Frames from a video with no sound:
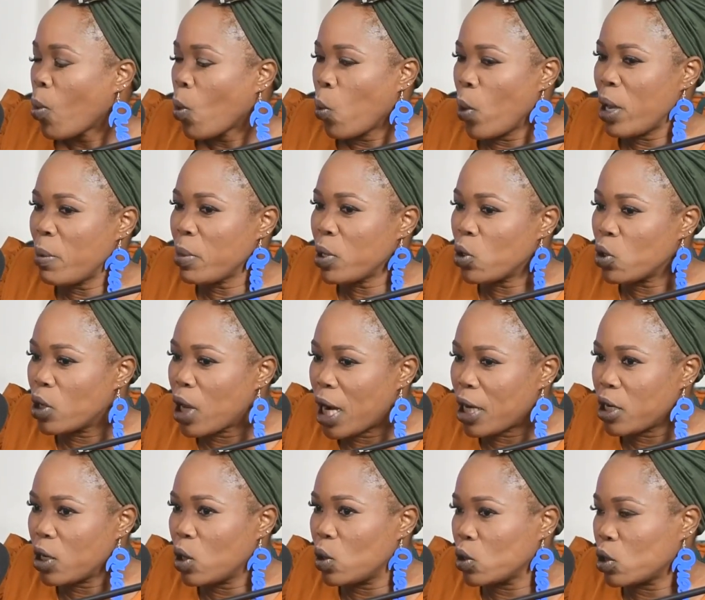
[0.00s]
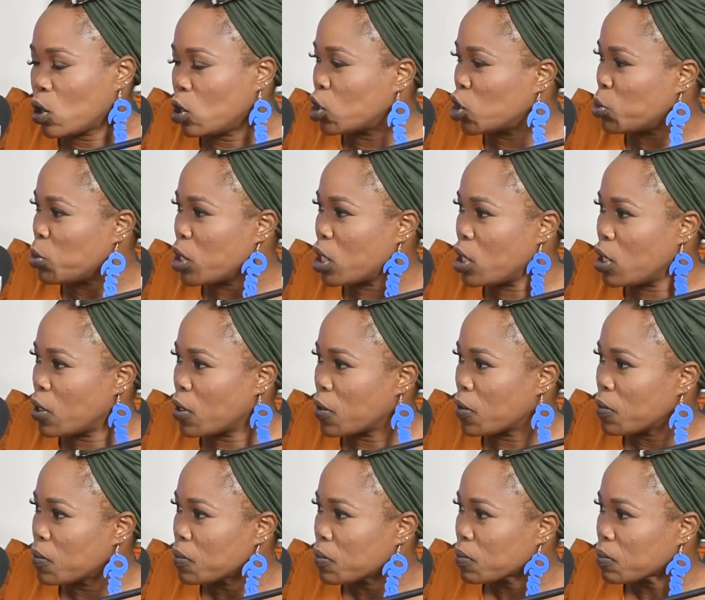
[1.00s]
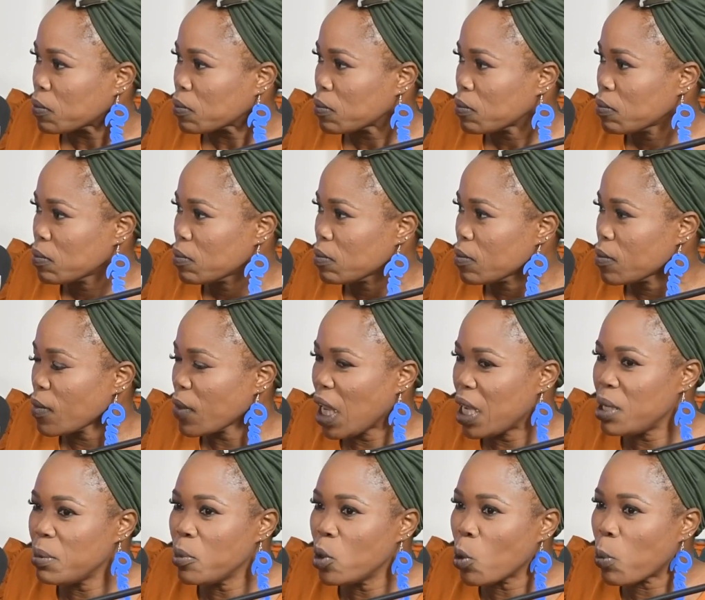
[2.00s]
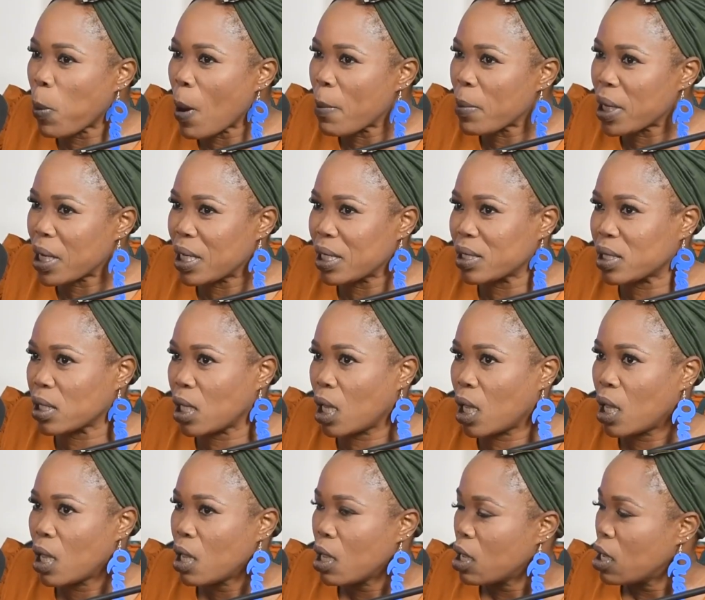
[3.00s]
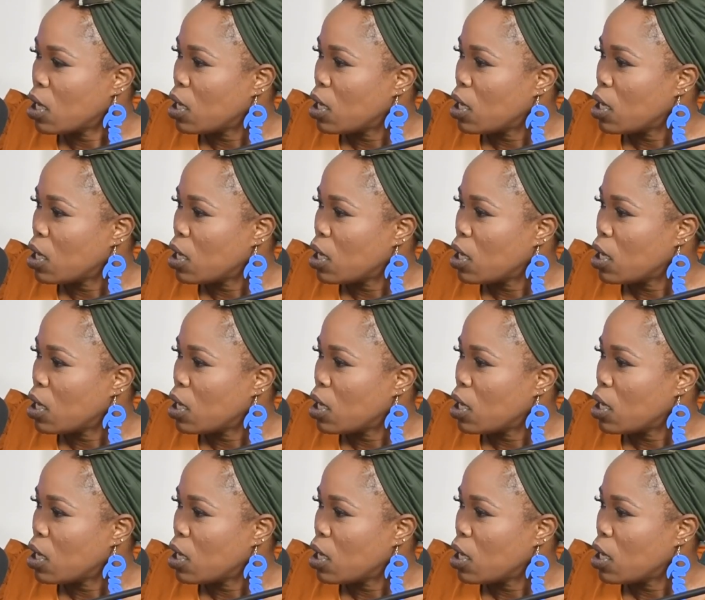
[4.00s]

When me do Daddy Don't Touch Me There, him look at me and I say,